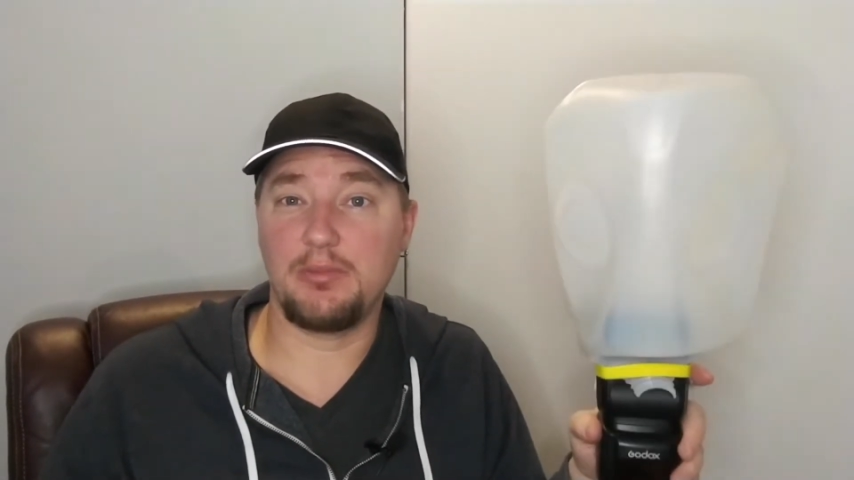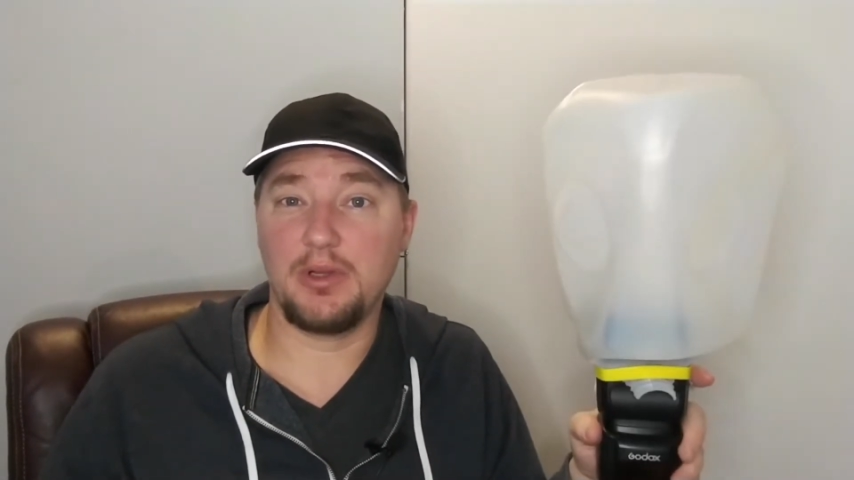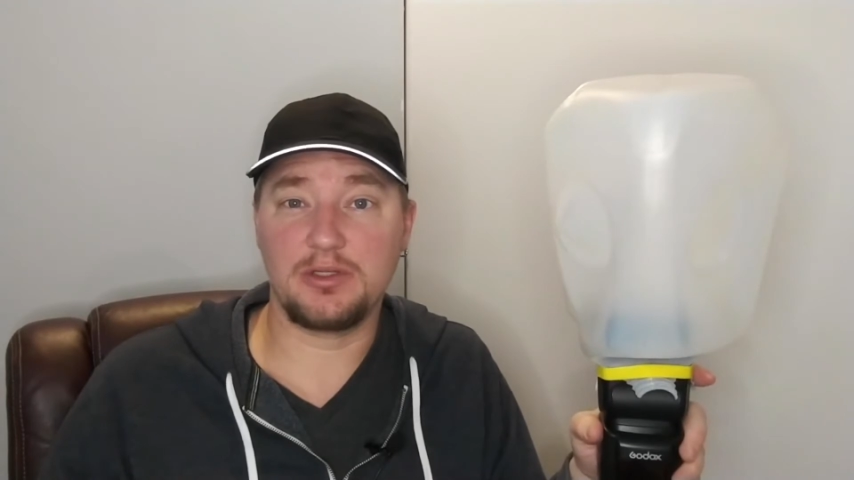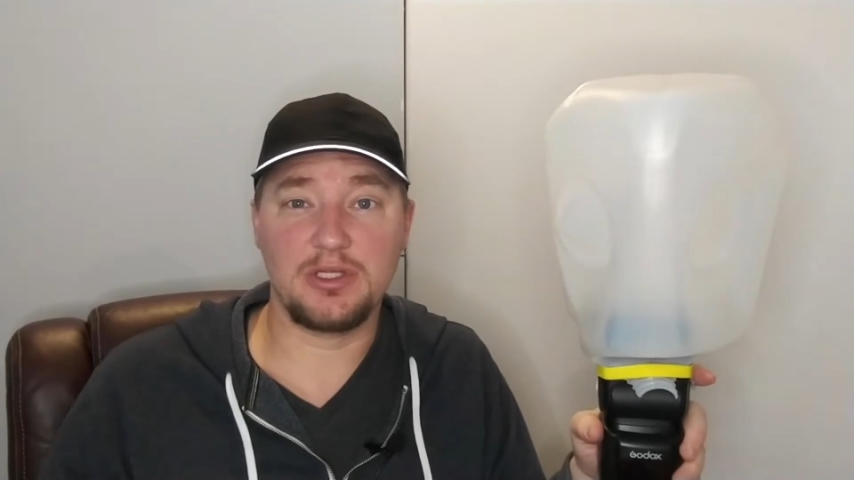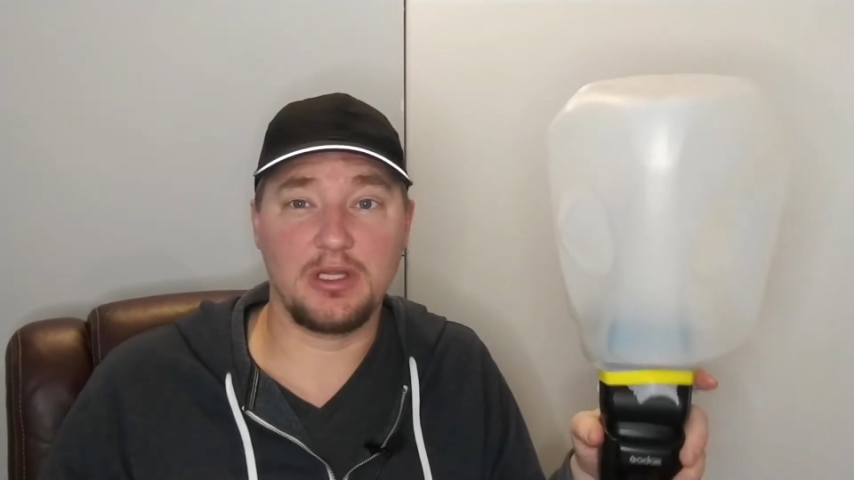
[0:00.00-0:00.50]

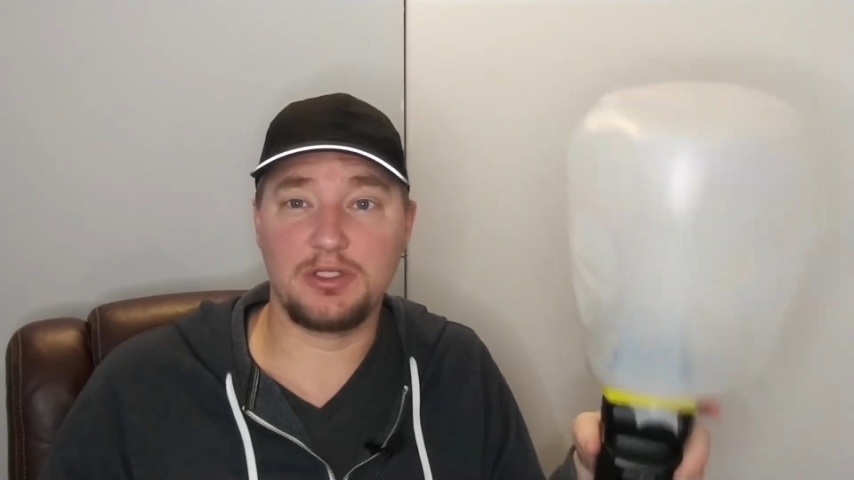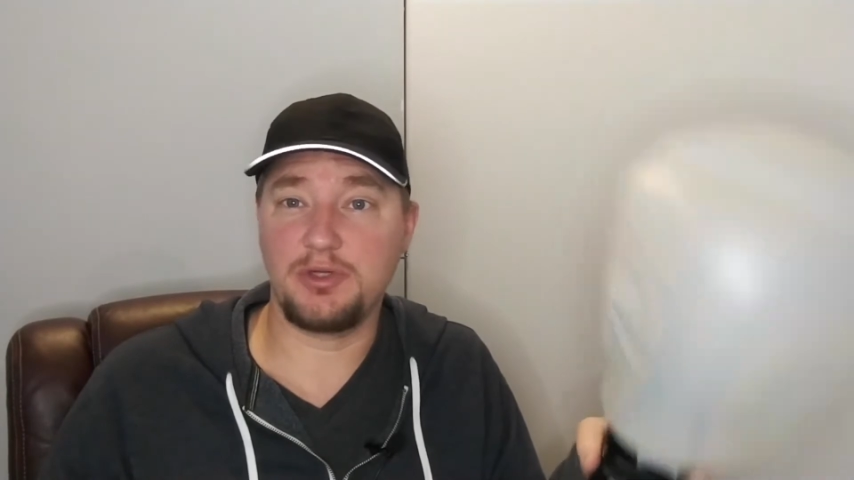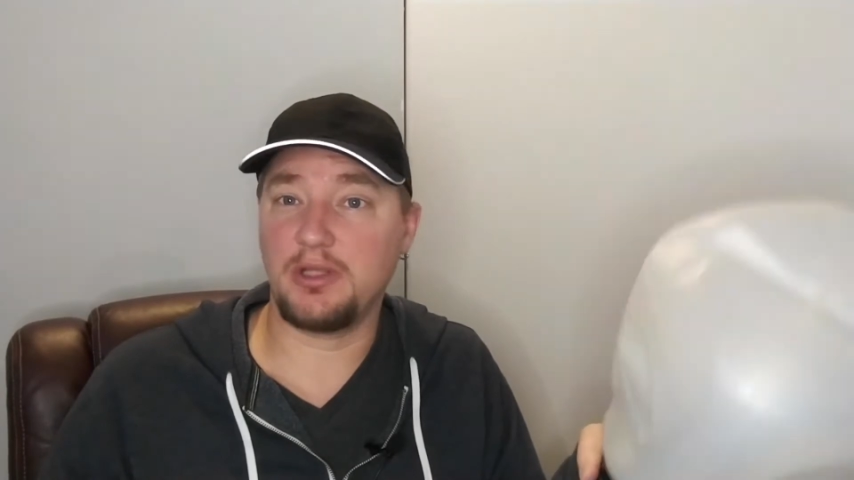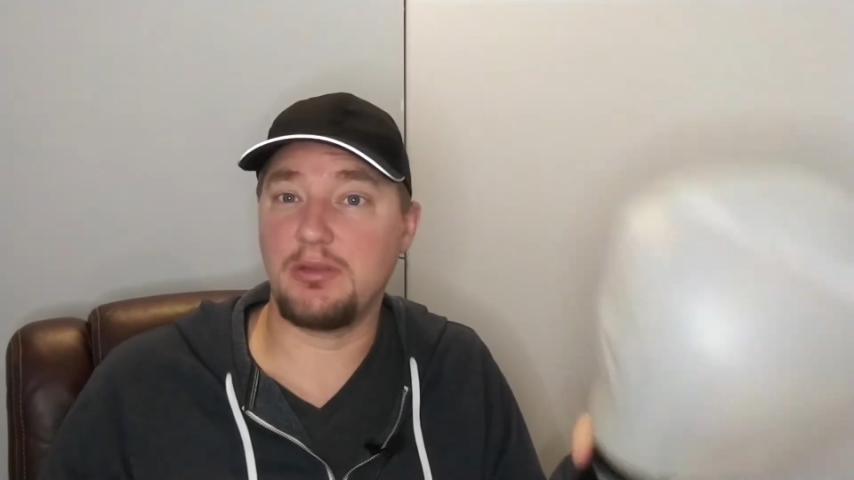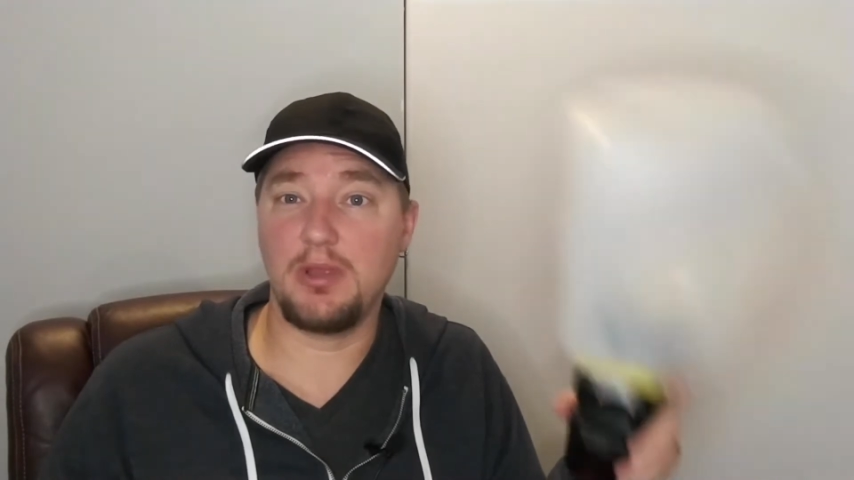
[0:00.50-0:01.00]
milk jug,
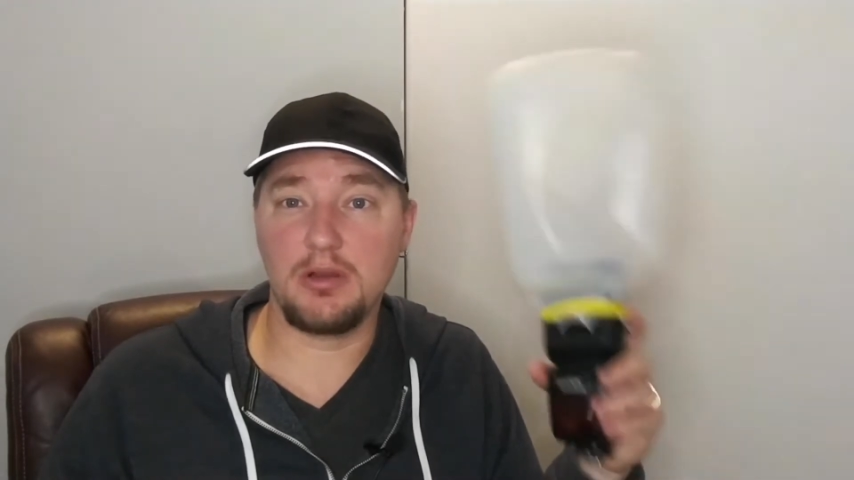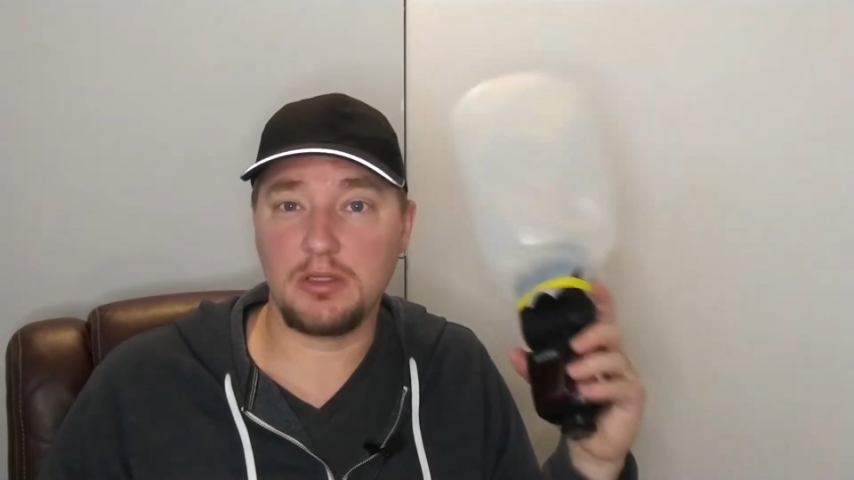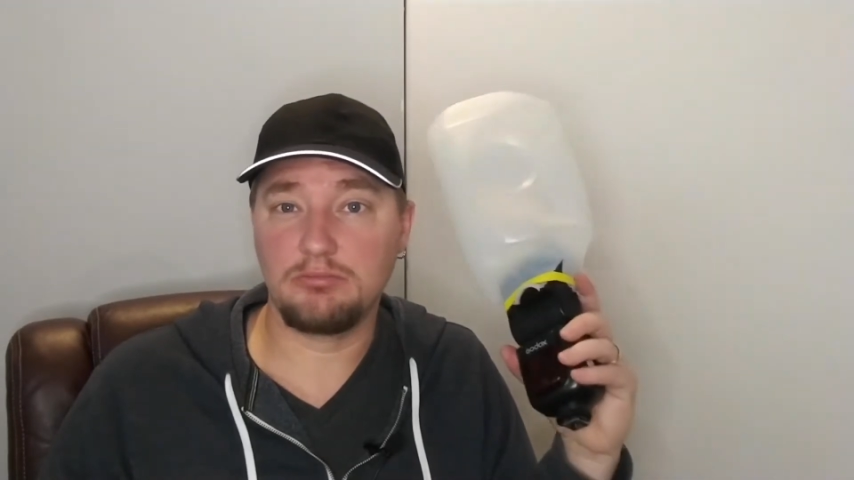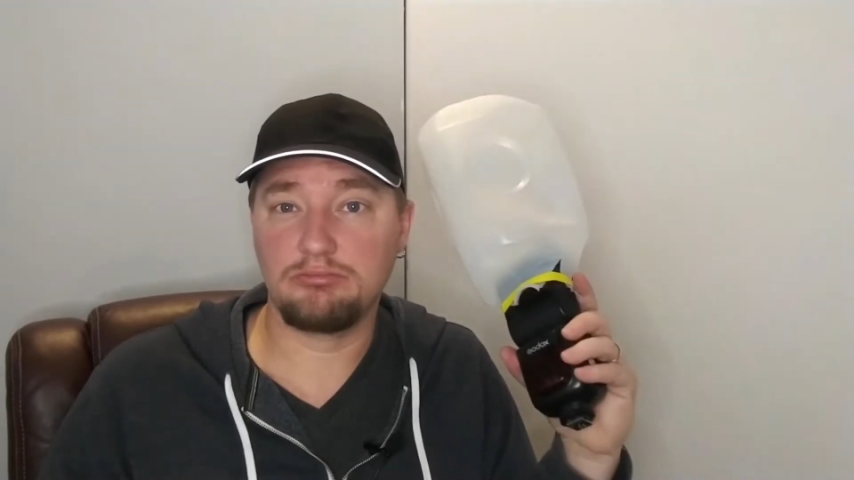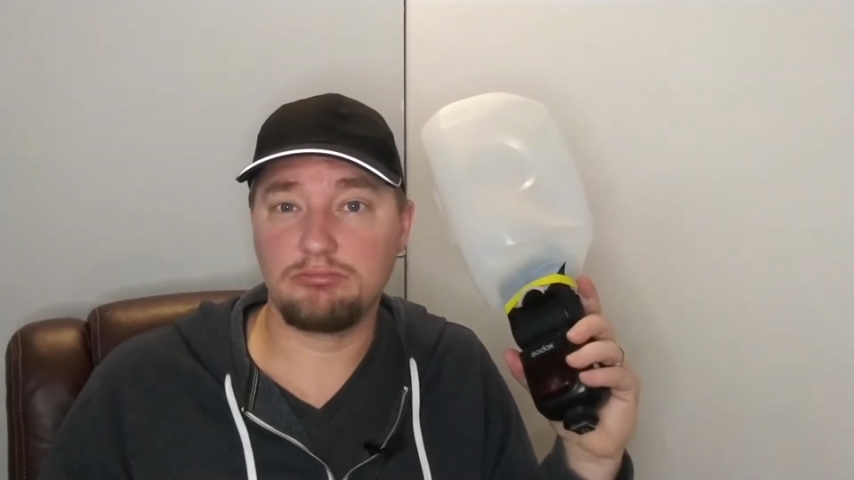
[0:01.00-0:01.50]
drink the milk,